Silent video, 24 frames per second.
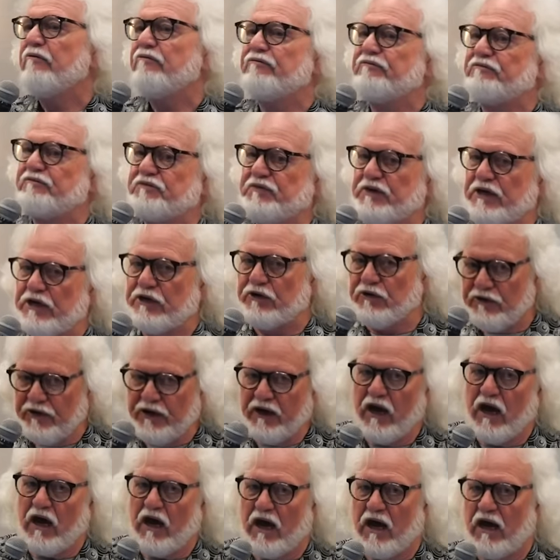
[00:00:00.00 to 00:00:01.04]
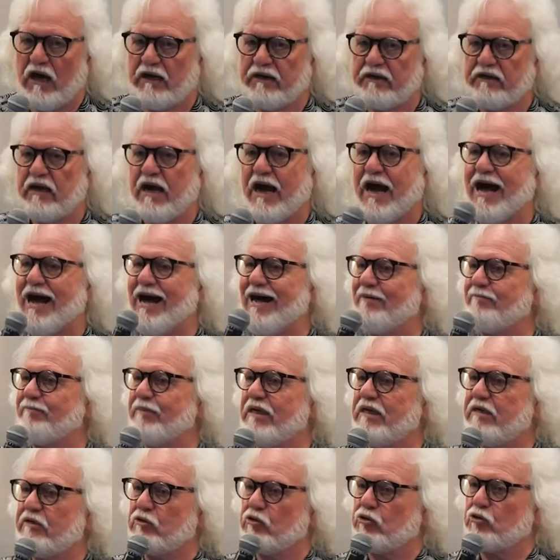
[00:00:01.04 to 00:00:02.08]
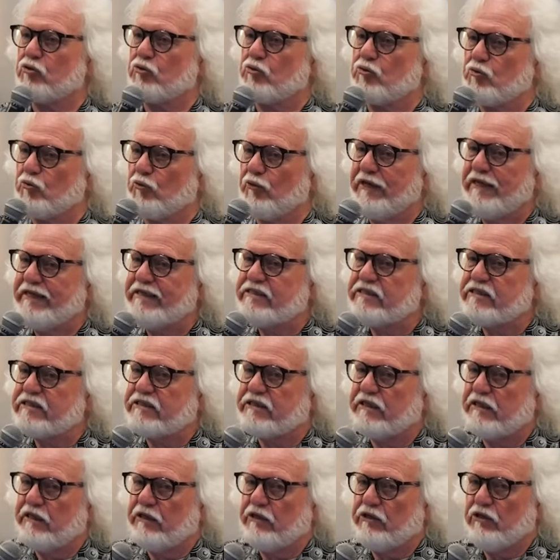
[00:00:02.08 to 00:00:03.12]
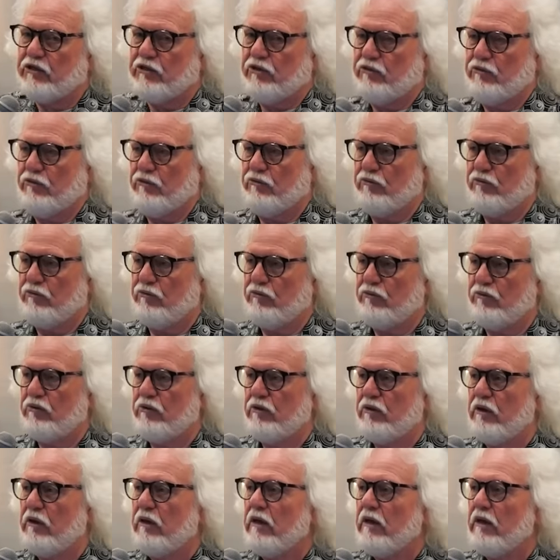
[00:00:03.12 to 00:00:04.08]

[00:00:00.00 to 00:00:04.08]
Fear not, I'm increasing you